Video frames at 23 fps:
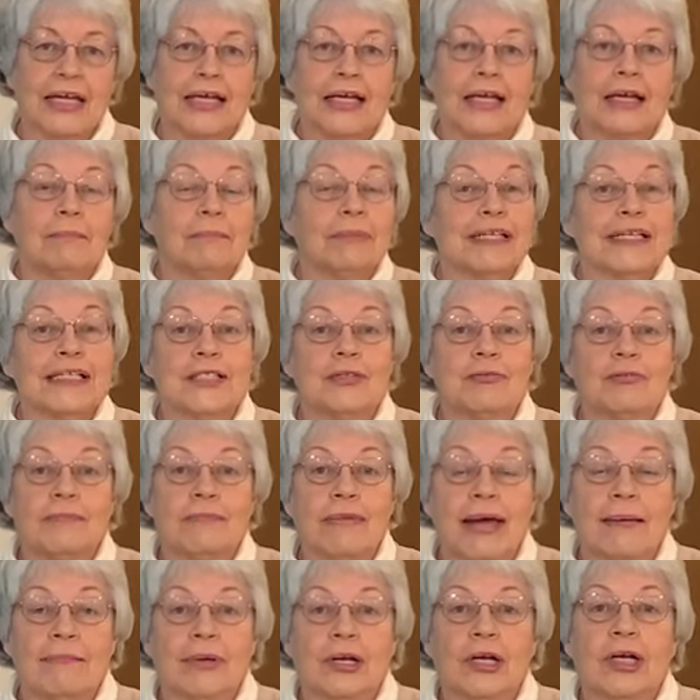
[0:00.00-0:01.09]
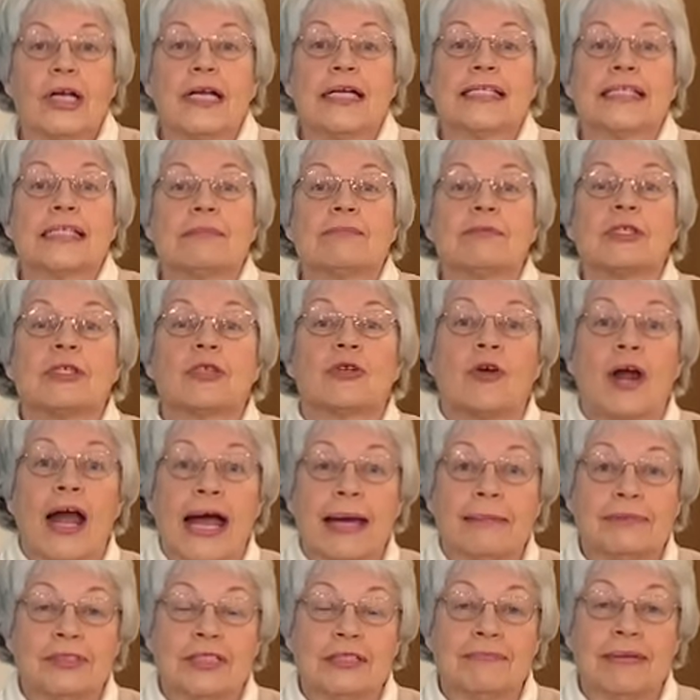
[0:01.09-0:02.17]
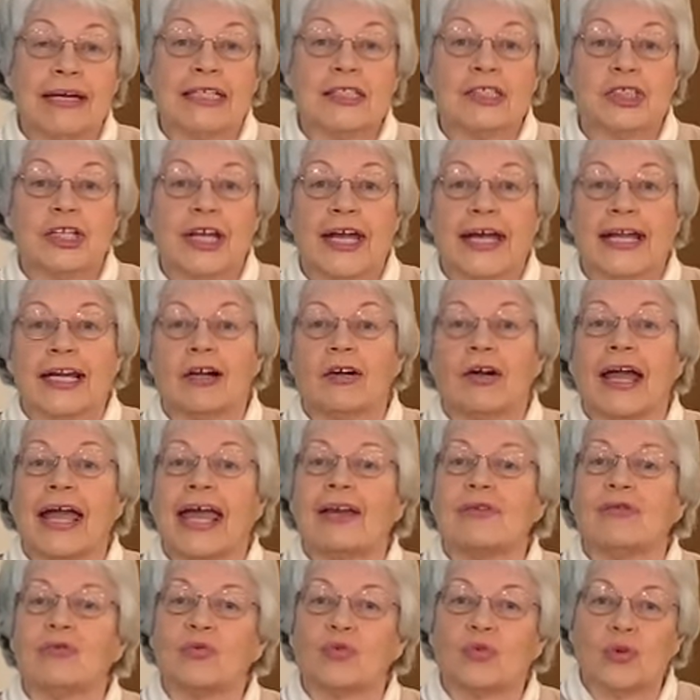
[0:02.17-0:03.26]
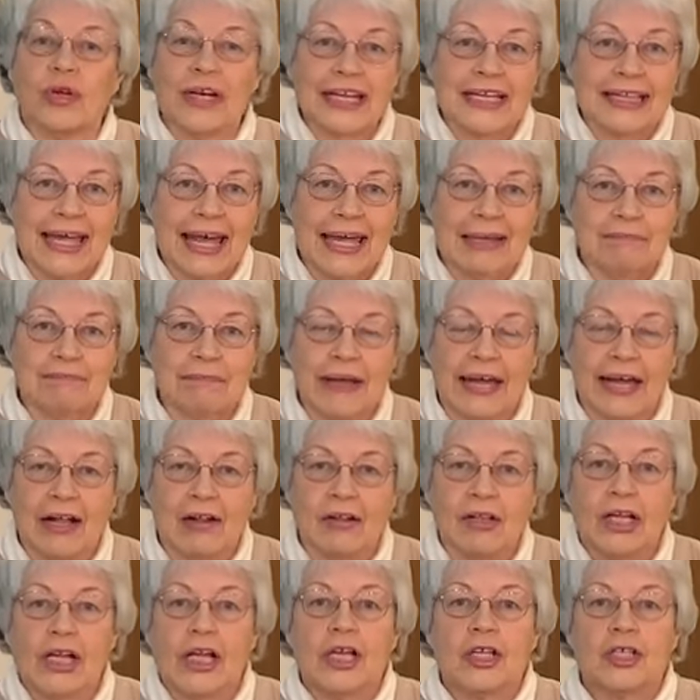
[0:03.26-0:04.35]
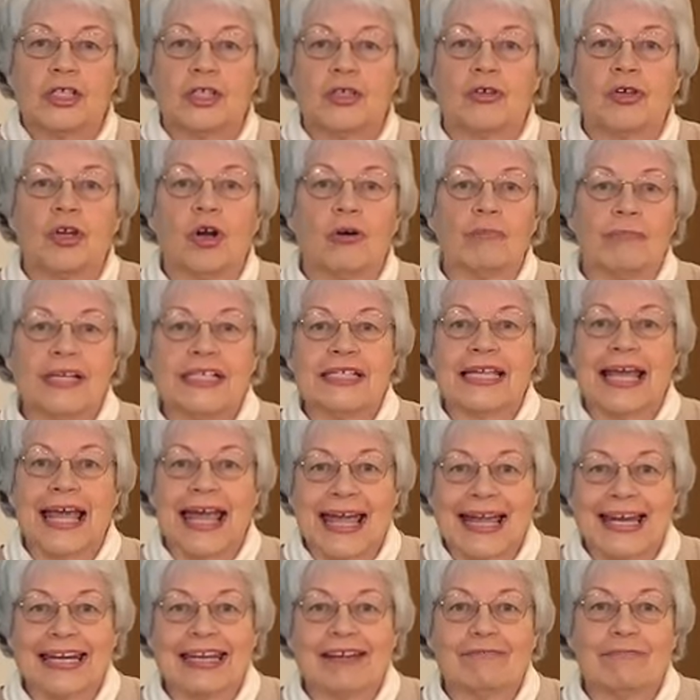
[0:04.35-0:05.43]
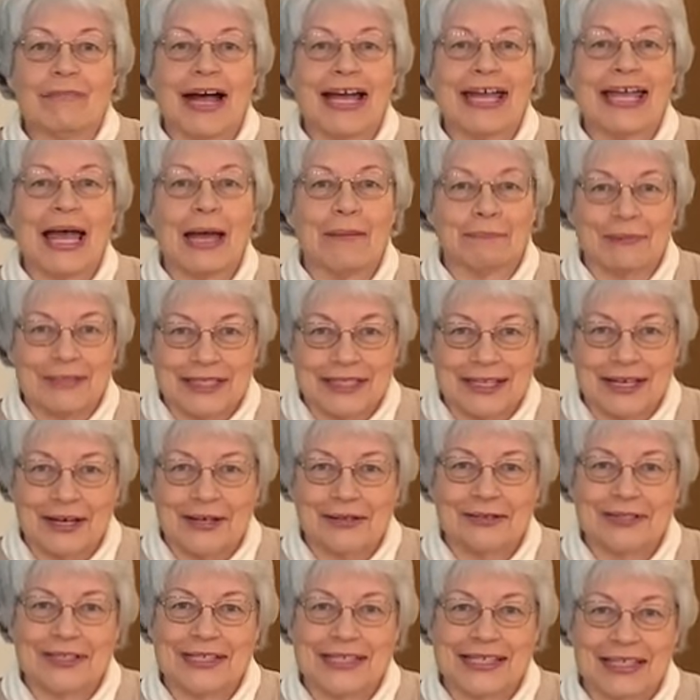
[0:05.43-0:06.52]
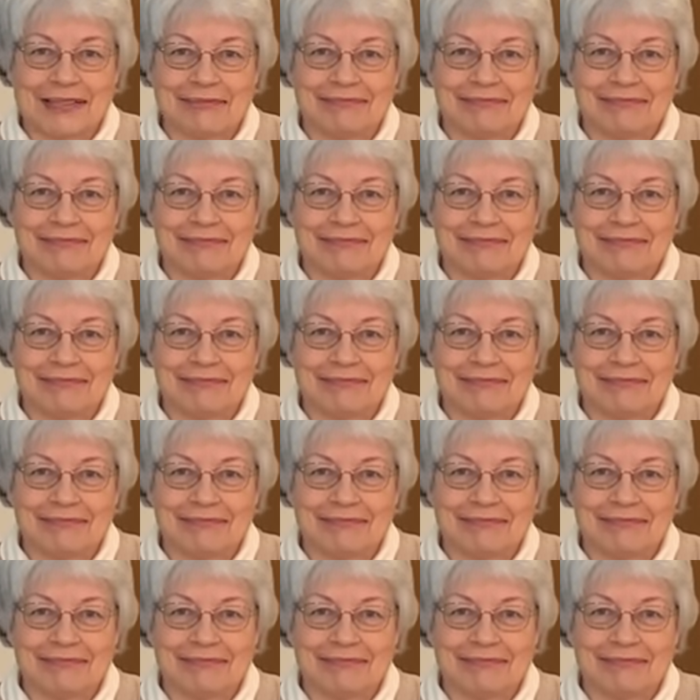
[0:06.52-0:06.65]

Please remember, subscribe to my channel and ring that bell so you don't miss any of my episodes.